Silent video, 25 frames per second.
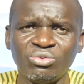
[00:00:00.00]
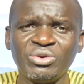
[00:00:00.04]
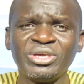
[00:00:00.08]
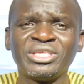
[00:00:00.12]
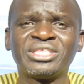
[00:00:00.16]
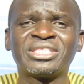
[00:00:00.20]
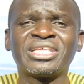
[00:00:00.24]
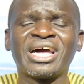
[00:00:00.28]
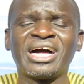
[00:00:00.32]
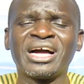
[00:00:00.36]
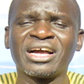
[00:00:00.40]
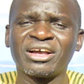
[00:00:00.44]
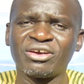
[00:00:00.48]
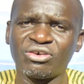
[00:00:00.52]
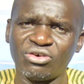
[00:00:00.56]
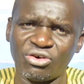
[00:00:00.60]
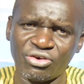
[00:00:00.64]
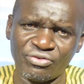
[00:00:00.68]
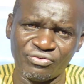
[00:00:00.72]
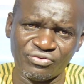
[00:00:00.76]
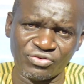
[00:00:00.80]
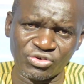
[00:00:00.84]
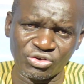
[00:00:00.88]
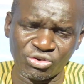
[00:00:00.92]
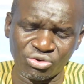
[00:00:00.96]
We thank
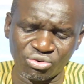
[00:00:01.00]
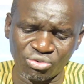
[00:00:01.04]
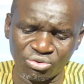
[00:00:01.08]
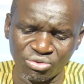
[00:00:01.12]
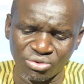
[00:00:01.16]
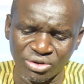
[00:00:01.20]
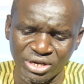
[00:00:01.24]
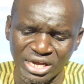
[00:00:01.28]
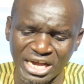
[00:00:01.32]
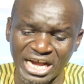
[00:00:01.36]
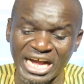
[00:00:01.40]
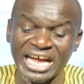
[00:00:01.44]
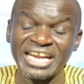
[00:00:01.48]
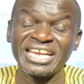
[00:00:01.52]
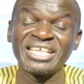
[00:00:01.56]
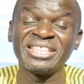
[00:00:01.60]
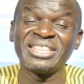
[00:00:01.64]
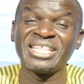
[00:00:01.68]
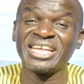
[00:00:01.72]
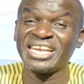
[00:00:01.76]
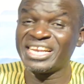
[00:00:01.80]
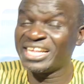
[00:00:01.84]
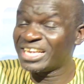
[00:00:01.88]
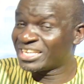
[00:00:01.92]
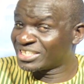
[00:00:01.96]
God for you. And in
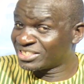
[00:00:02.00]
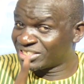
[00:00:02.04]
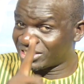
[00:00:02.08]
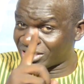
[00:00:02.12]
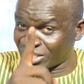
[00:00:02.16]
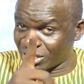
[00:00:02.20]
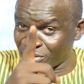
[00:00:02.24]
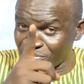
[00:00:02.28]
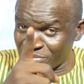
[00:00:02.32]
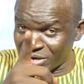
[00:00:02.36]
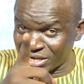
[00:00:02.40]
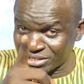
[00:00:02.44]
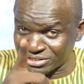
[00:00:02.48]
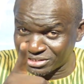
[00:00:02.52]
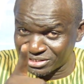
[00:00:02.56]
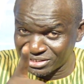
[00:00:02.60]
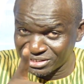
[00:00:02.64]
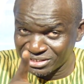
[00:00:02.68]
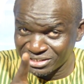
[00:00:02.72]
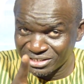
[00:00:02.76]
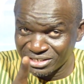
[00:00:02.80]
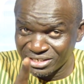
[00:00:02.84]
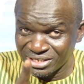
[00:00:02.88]
the next three months,